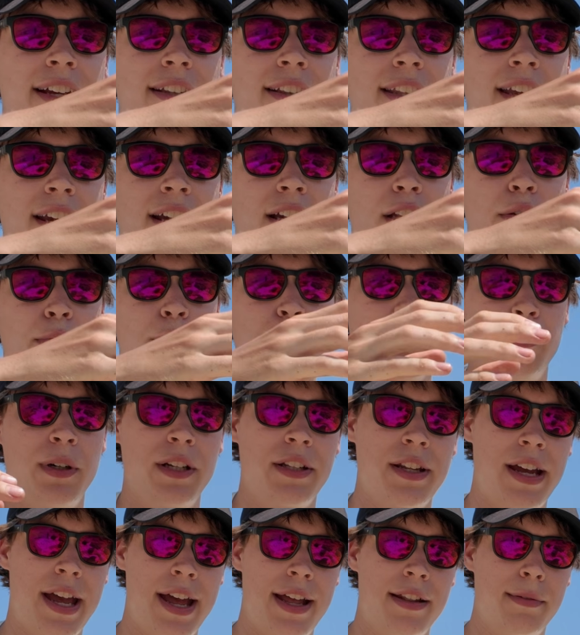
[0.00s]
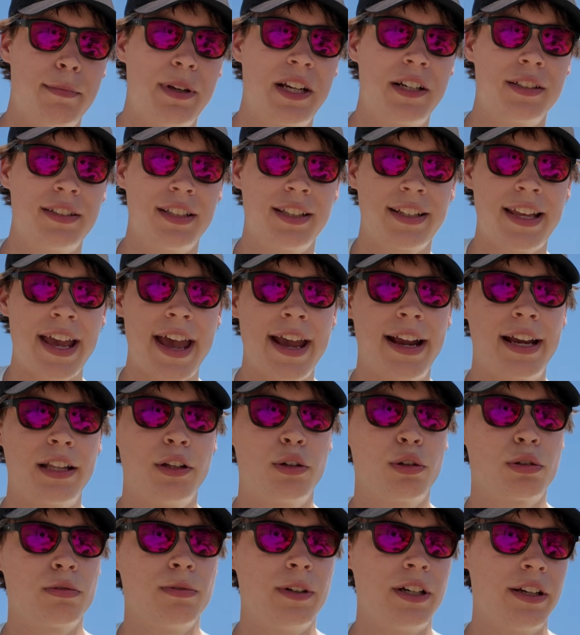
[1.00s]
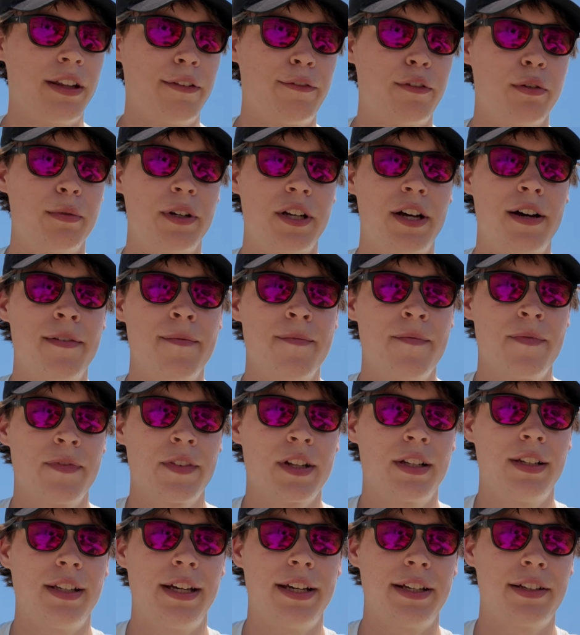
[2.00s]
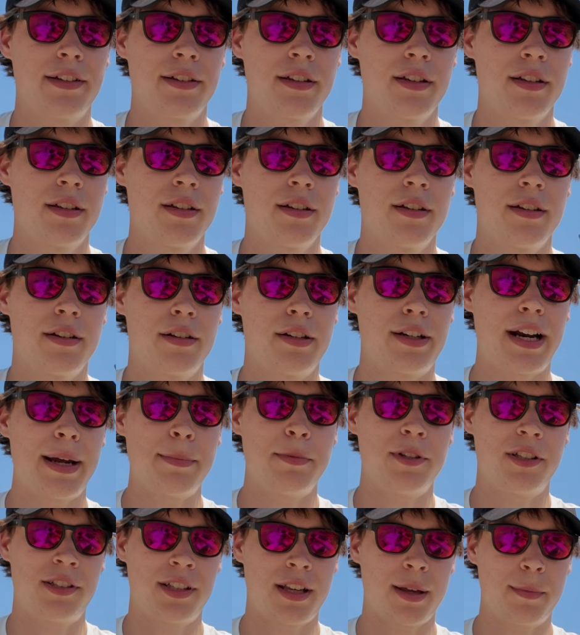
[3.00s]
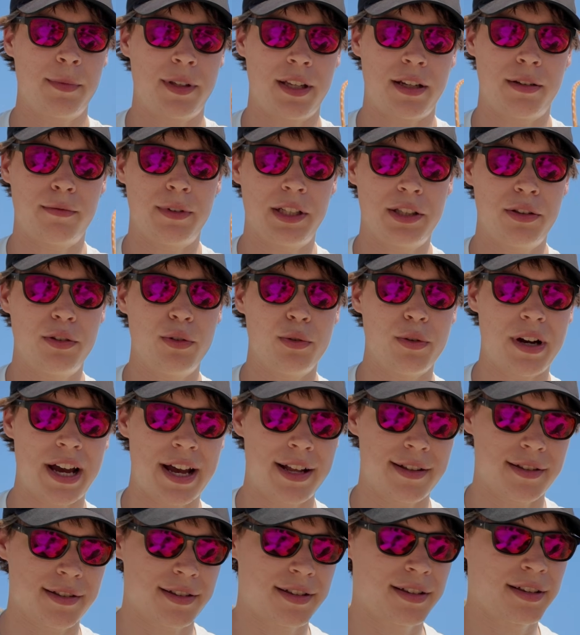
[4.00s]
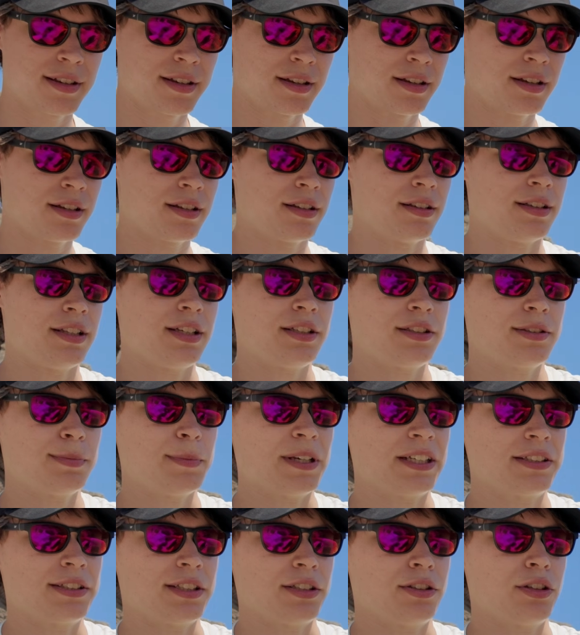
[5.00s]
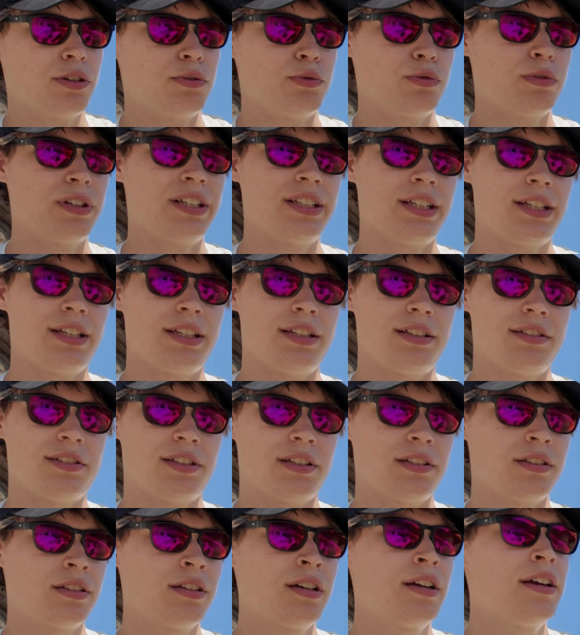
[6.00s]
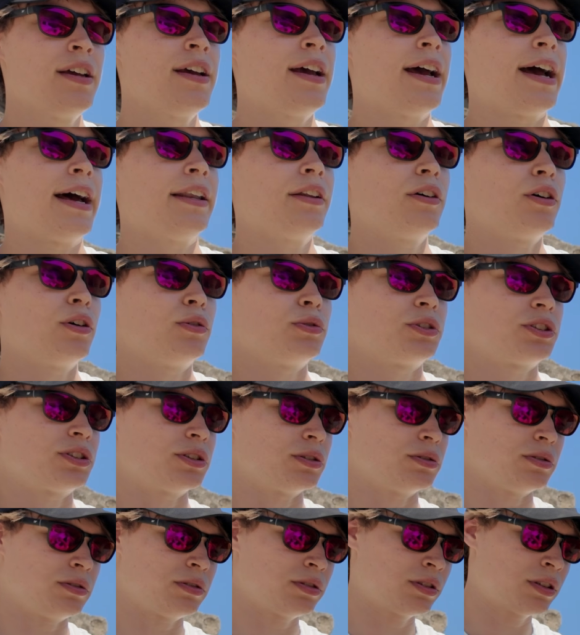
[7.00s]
can take it with one hand, because it can get awkward if you want to grab the same thing with 2 hands. This makes it really easy. And also,